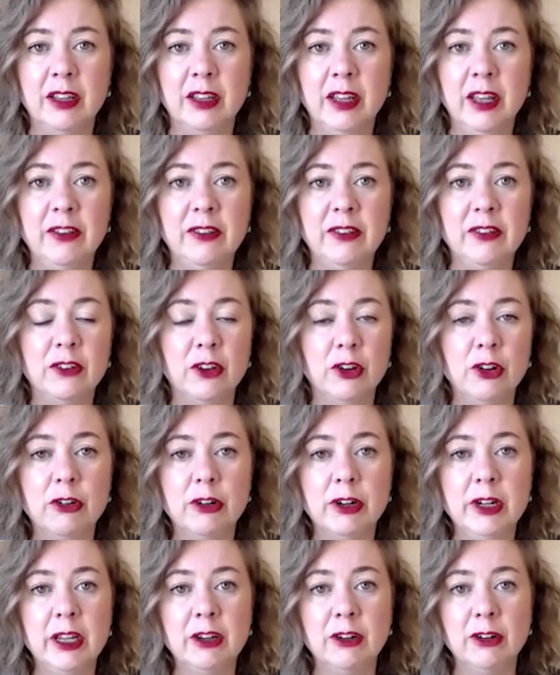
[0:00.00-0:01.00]
It's so
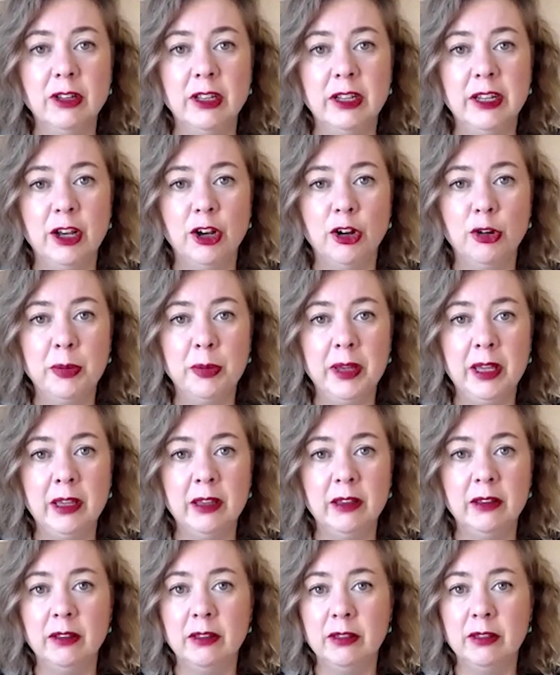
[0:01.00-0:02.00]
critical in
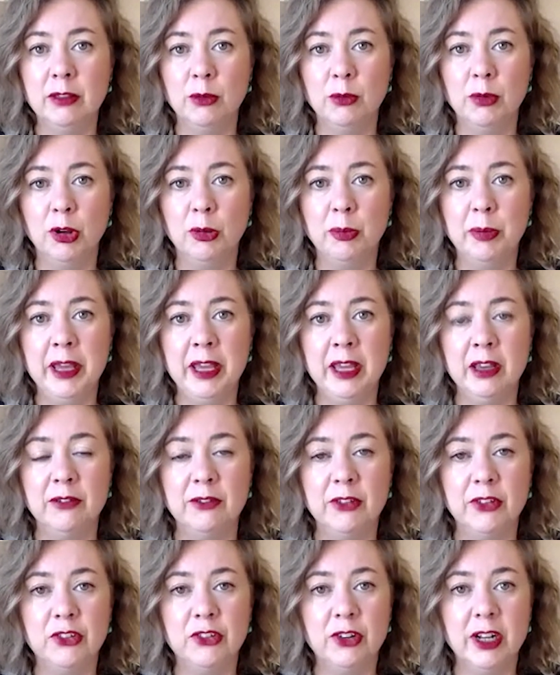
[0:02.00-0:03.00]
helping the well-being
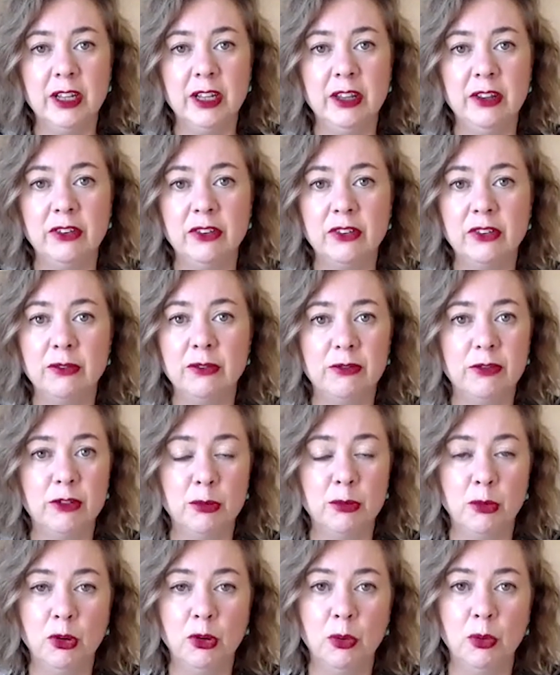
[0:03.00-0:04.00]
of Australians
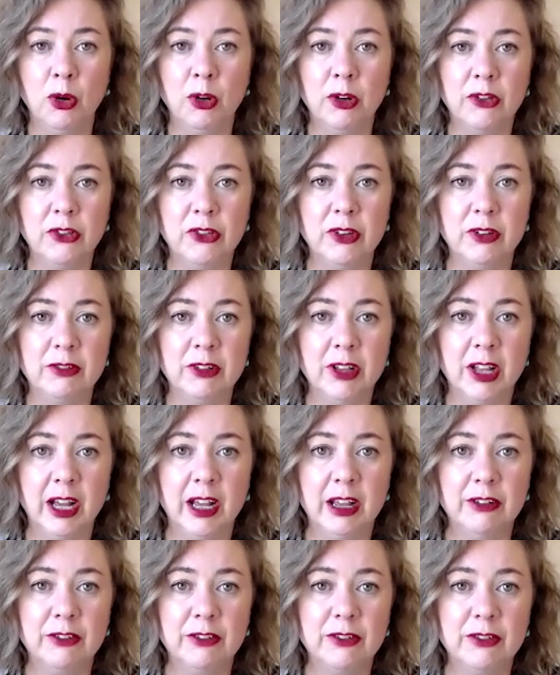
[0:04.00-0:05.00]
from all walks of
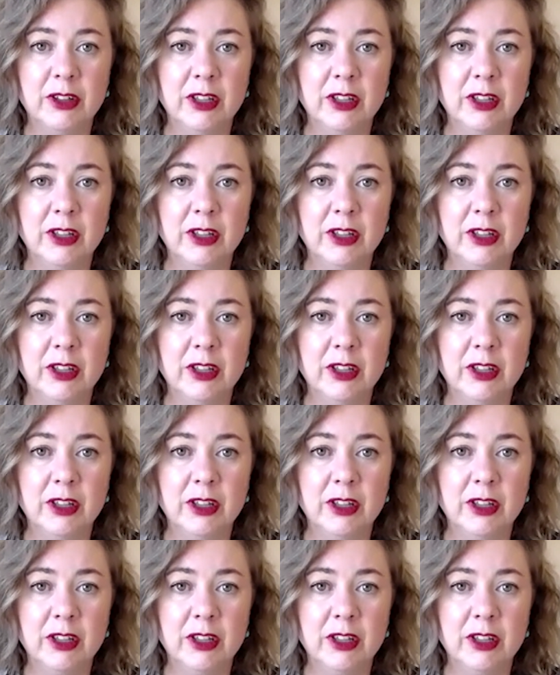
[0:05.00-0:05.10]
life.